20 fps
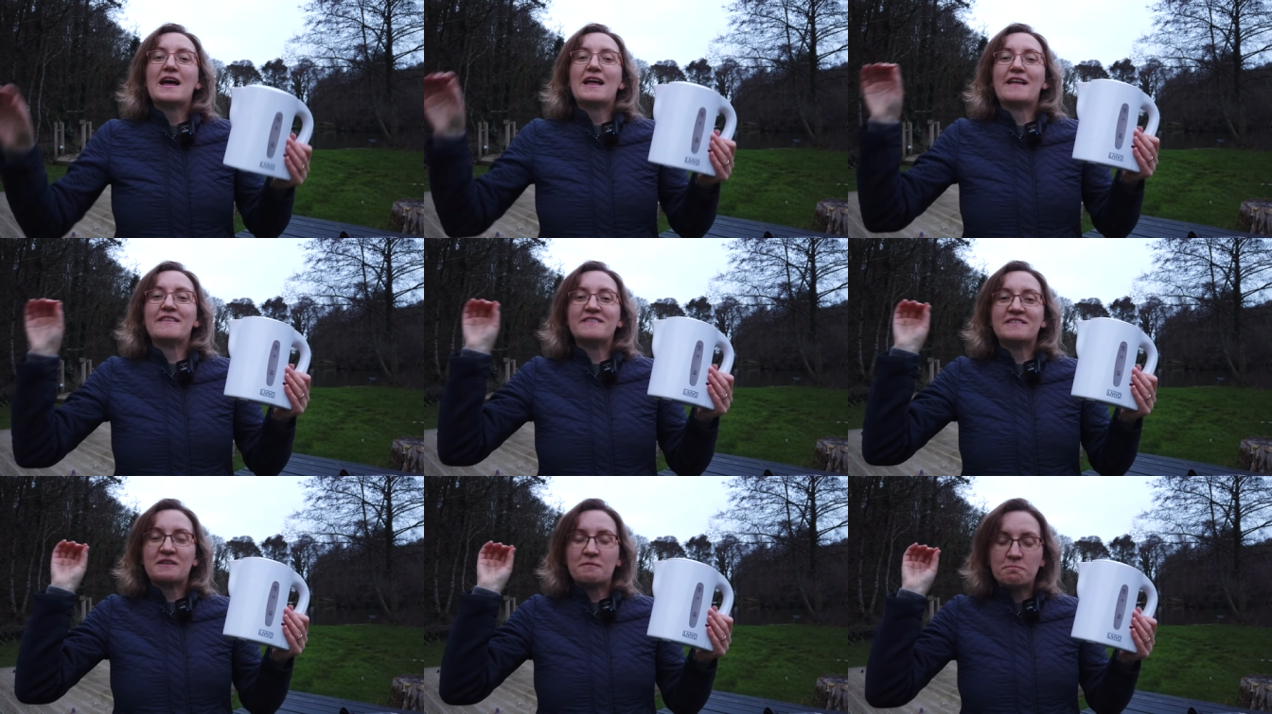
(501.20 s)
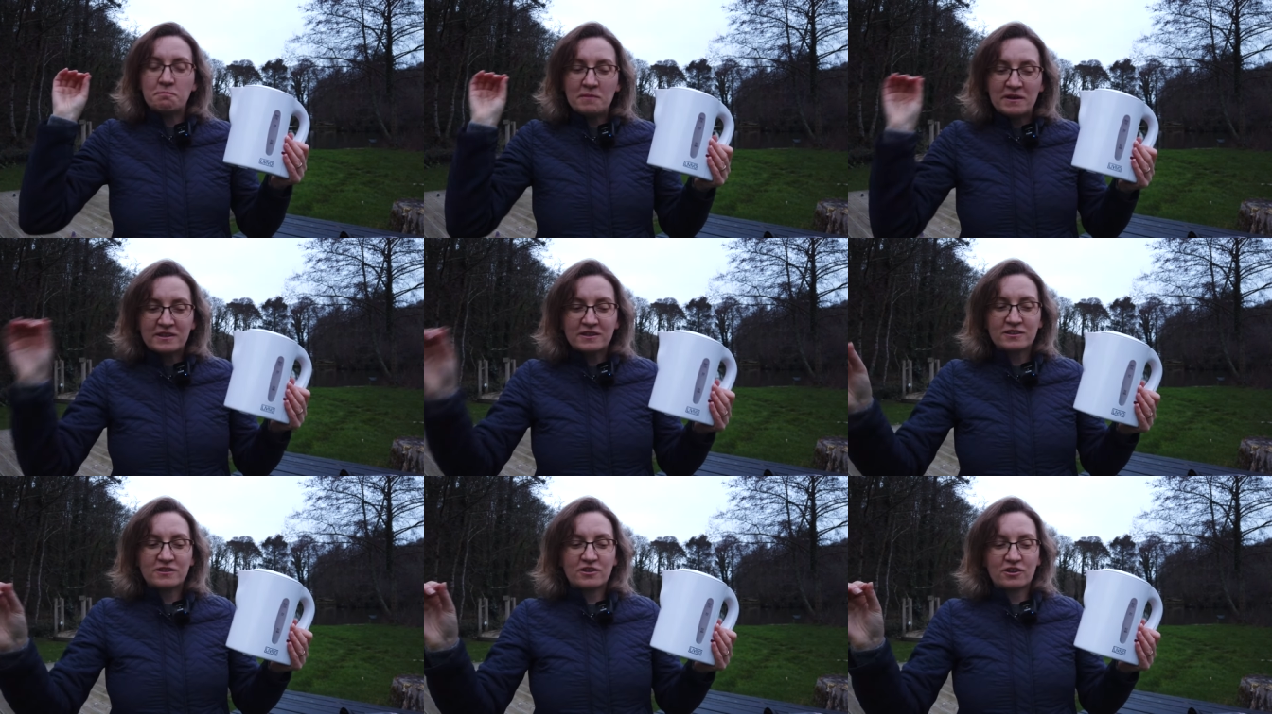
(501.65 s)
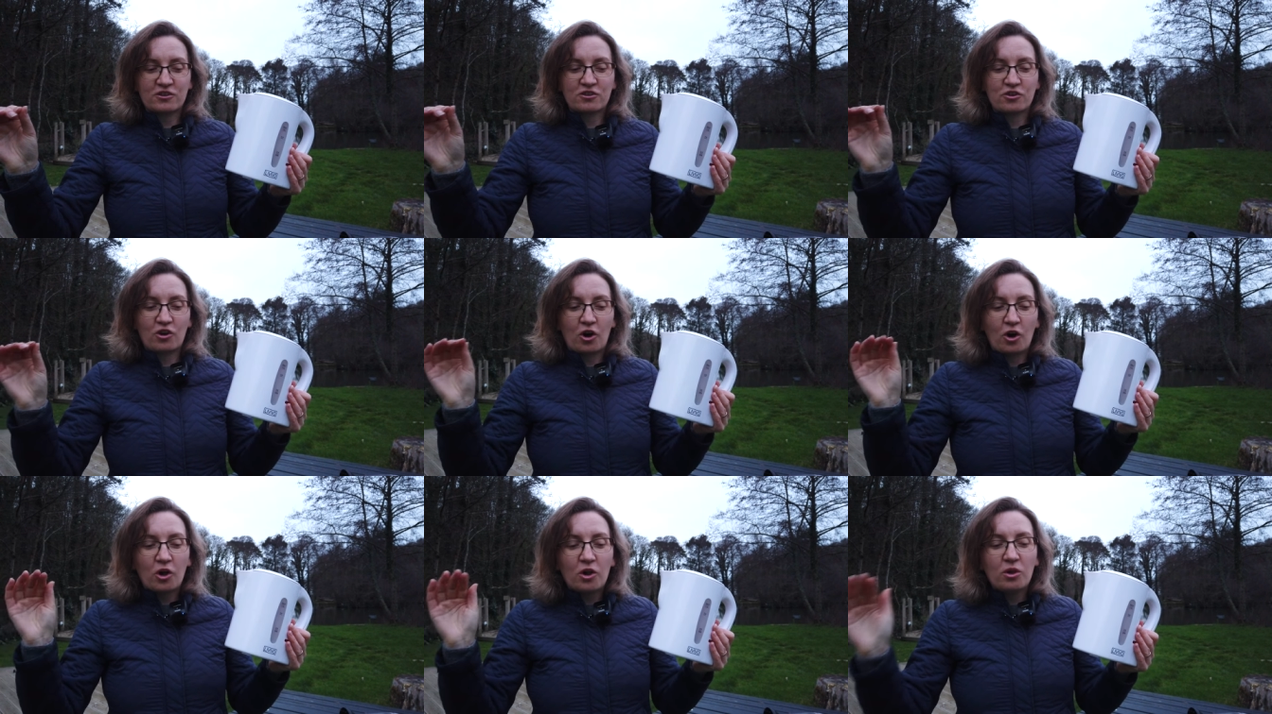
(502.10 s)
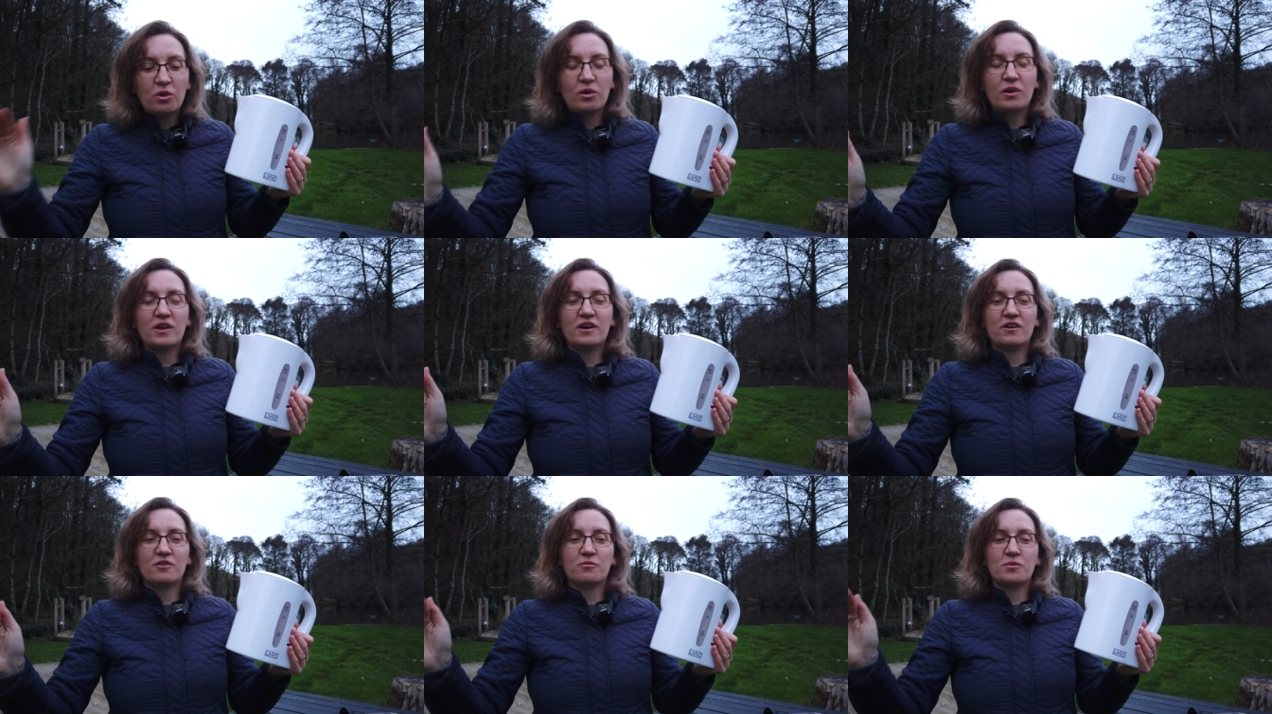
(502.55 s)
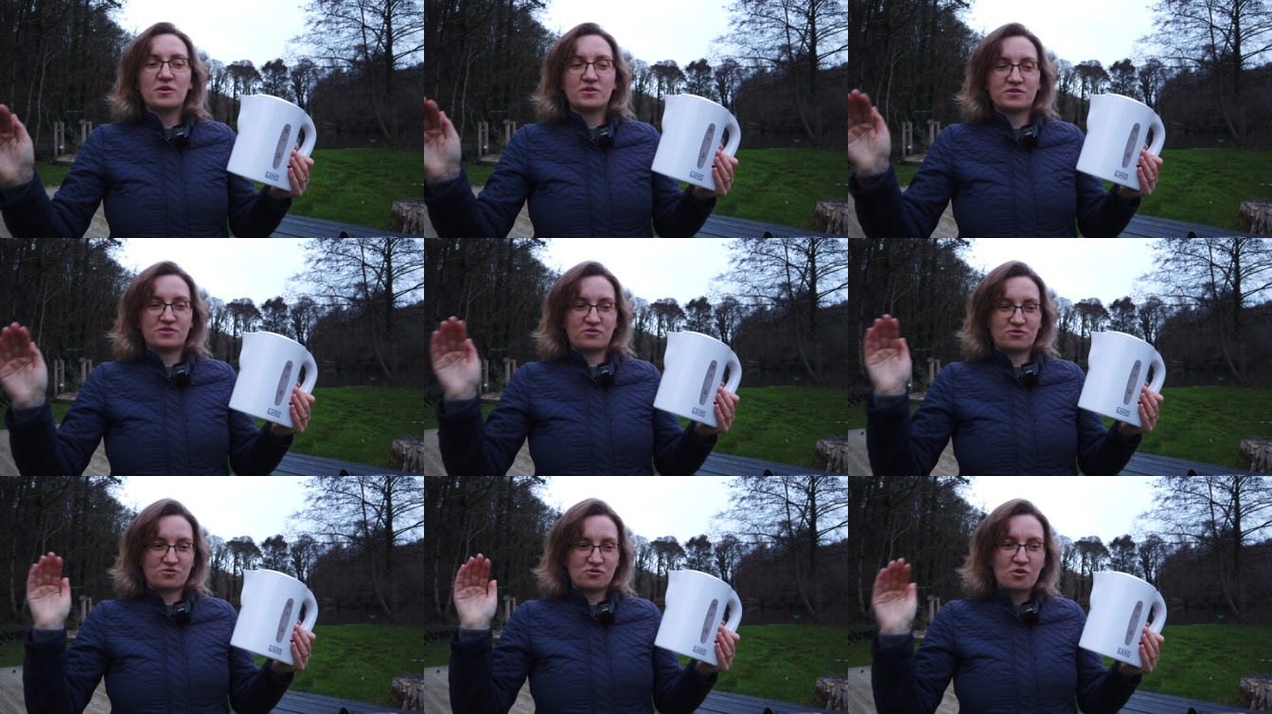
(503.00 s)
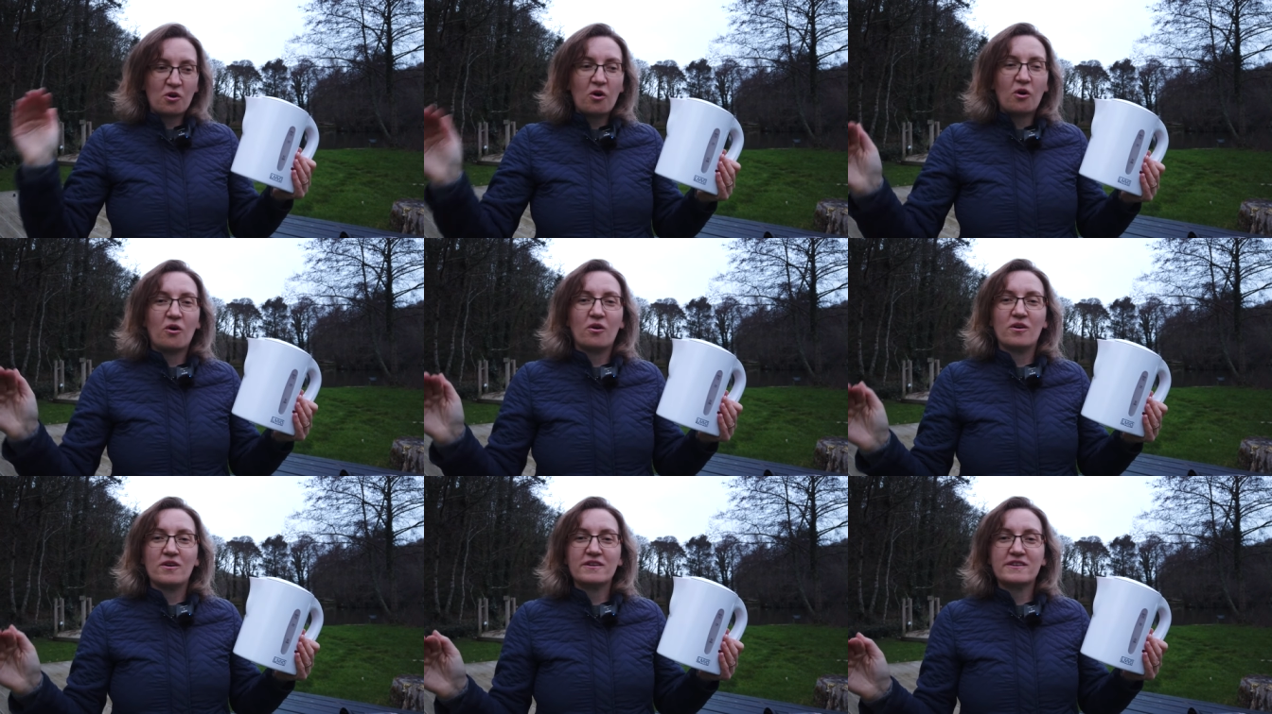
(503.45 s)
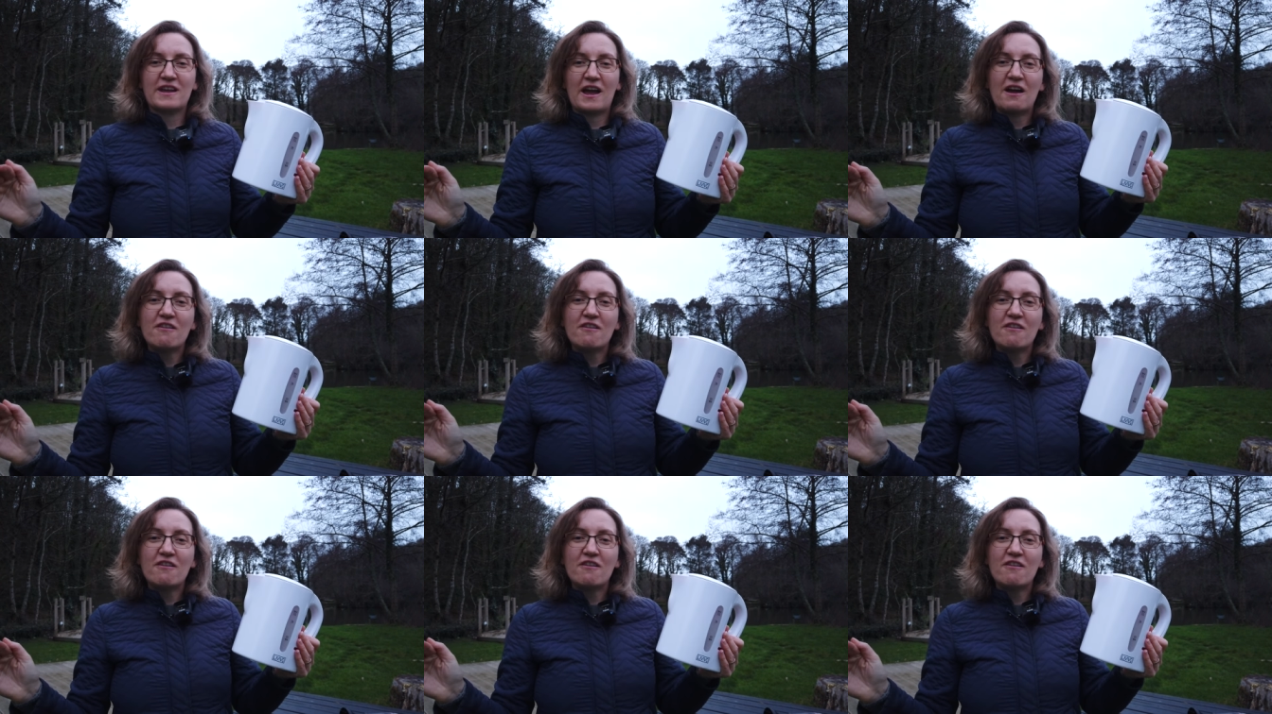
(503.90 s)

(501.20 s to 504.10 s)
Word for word: and the minute the goal was scored,